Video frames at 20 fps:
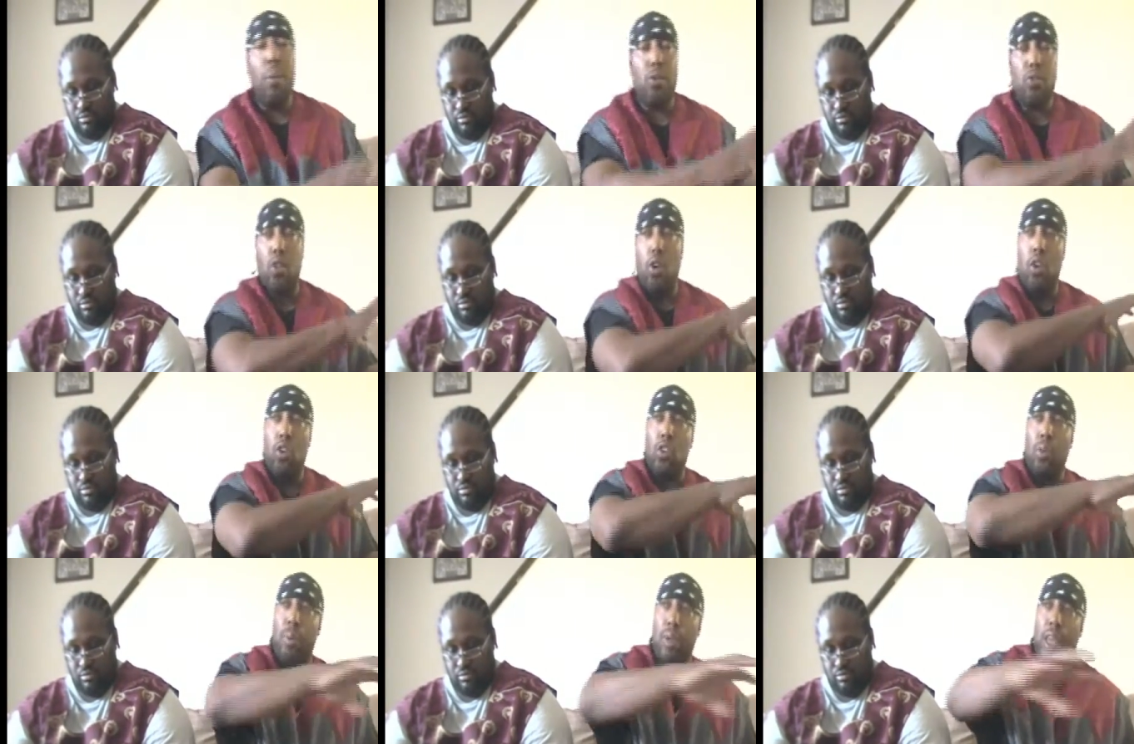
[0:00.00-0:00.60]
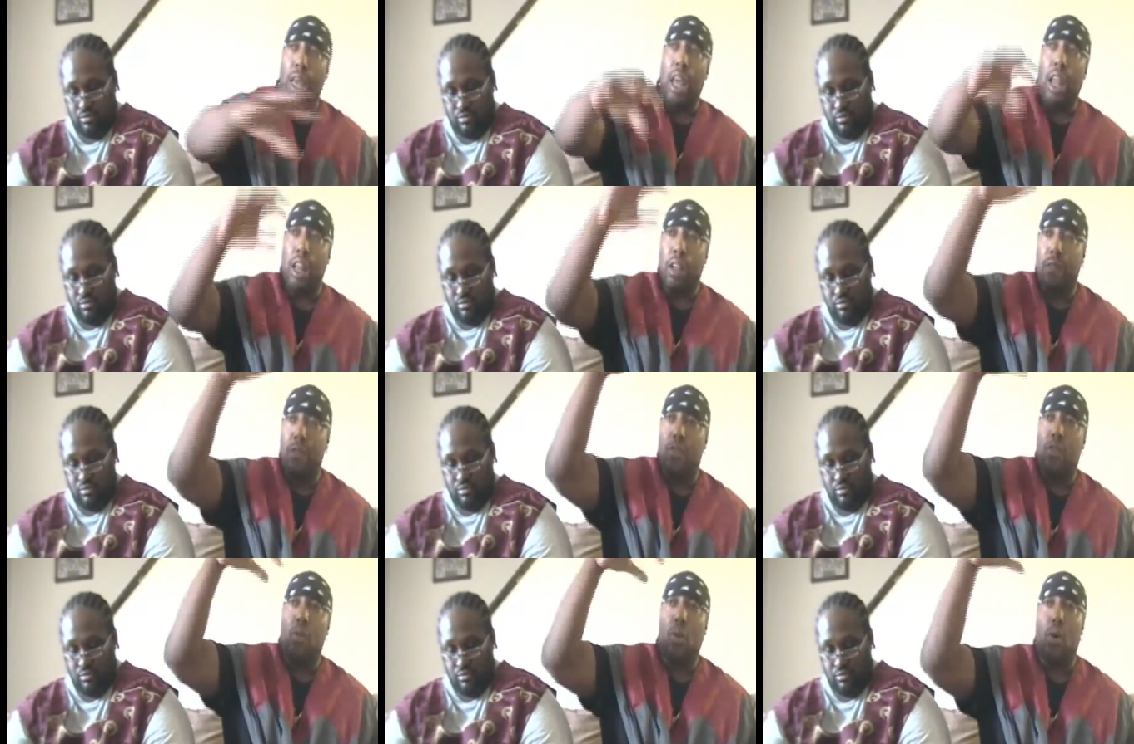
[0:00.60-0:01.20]
Speaker 1: that was all the
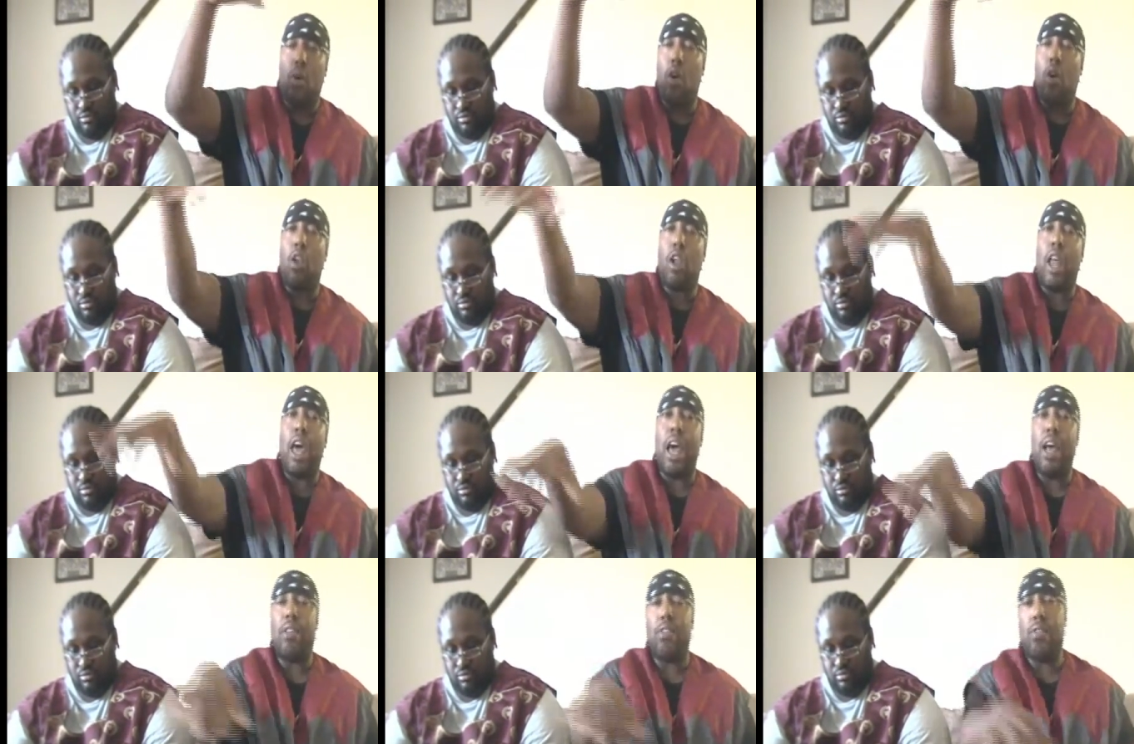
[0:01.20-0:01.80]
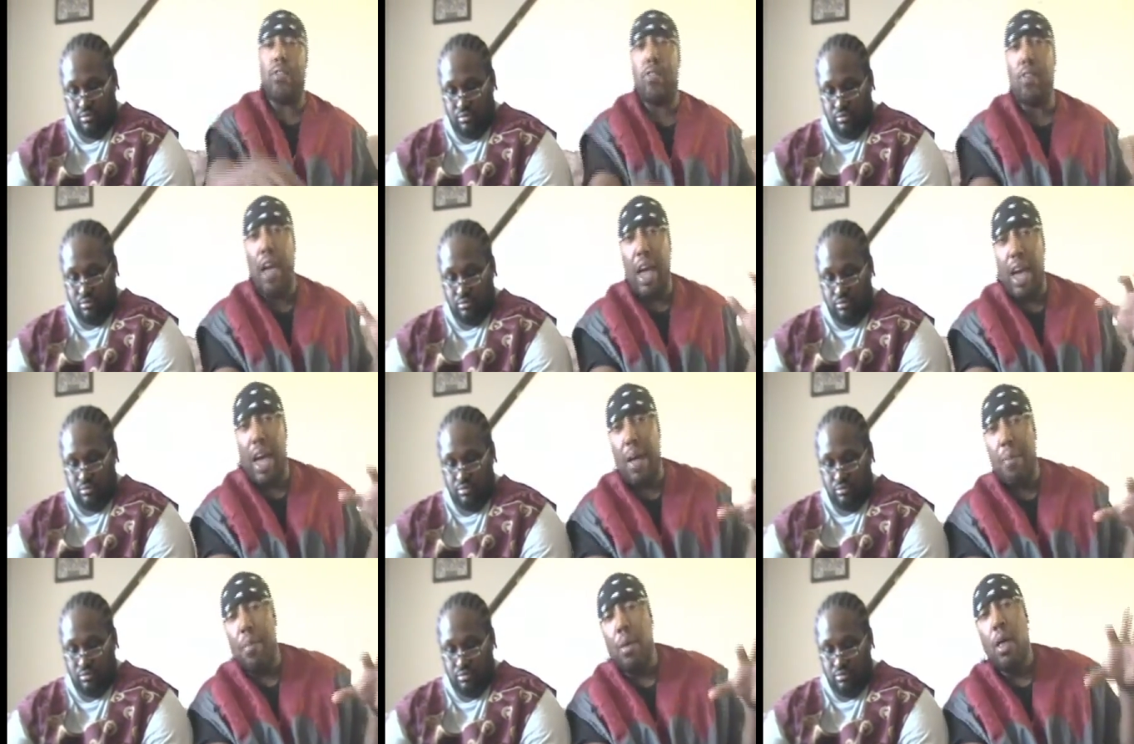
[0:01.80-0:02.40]
beginning of the so-called
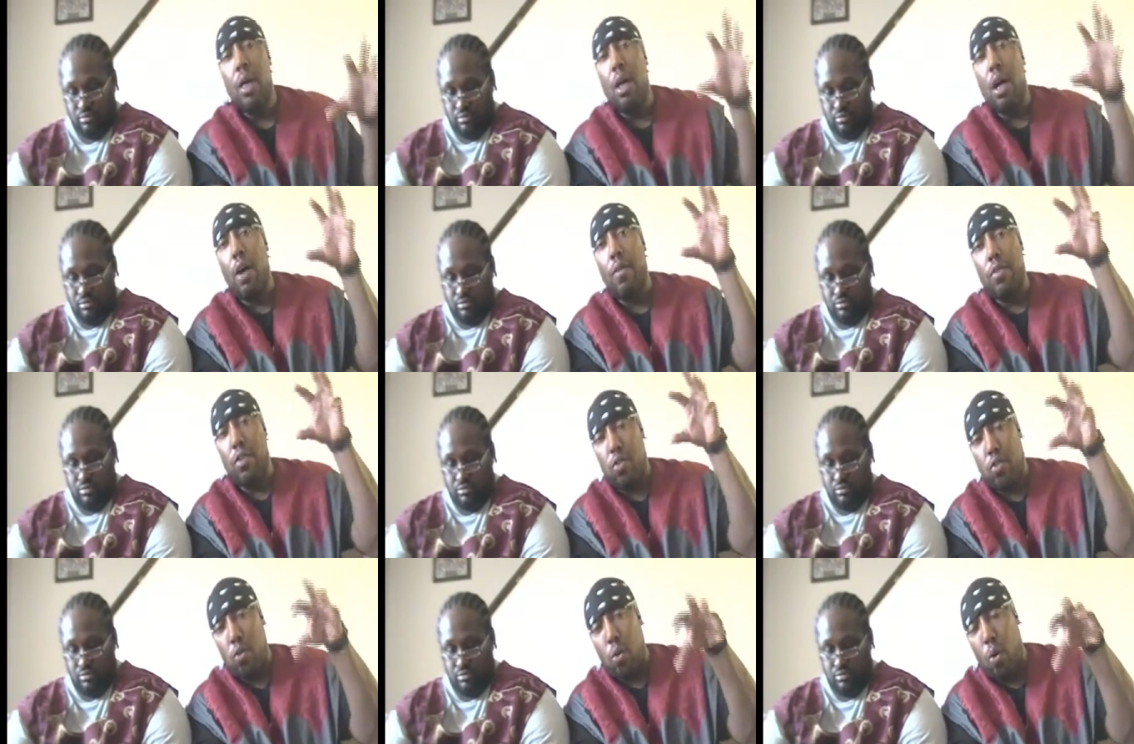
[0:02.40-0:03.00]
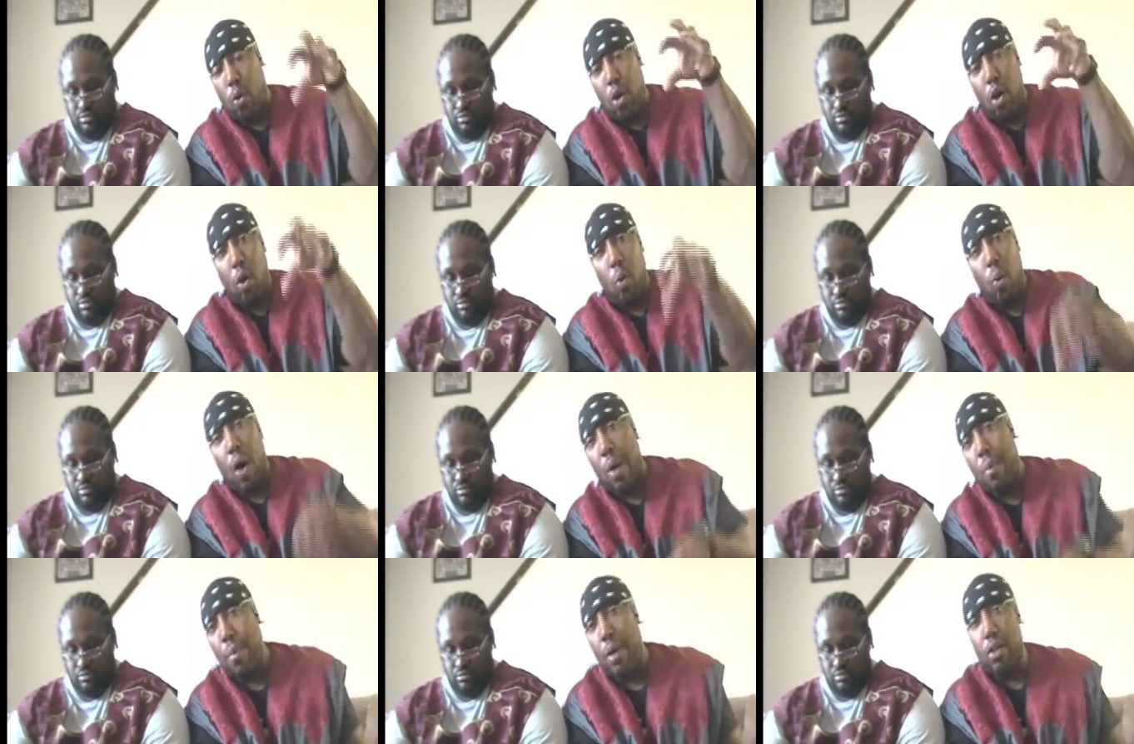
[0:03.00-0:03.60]
last time of the
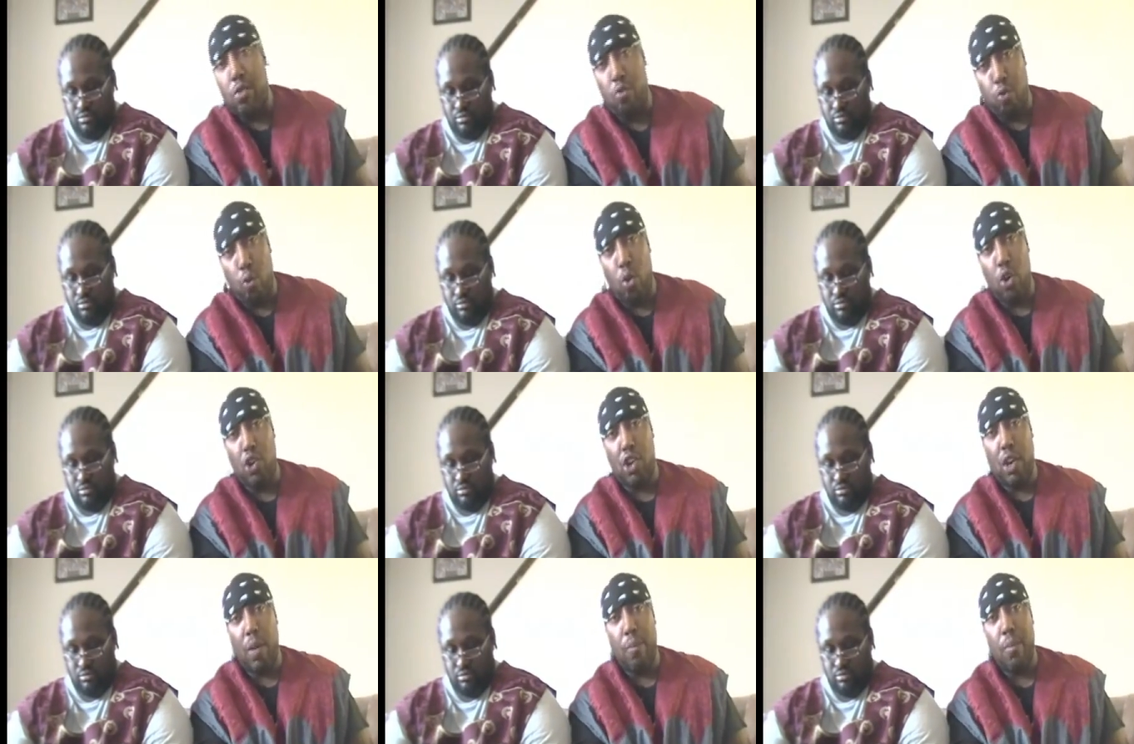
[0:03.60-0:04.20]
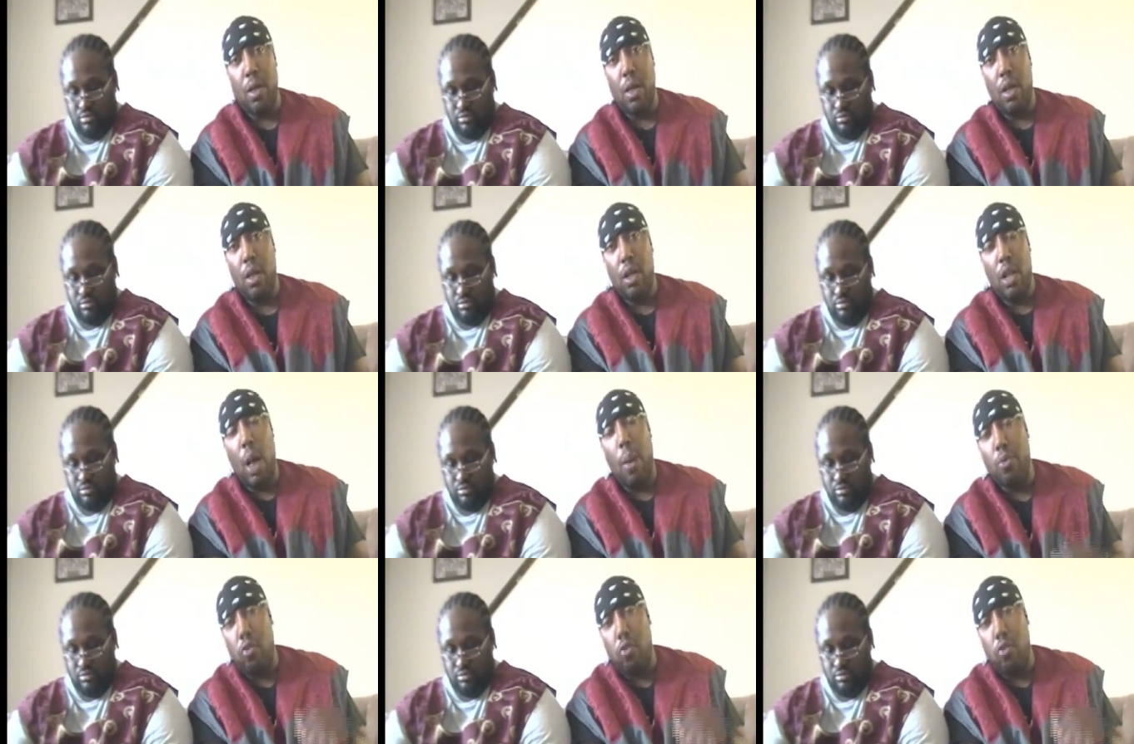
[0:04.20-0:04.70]
so-called white man's rulership.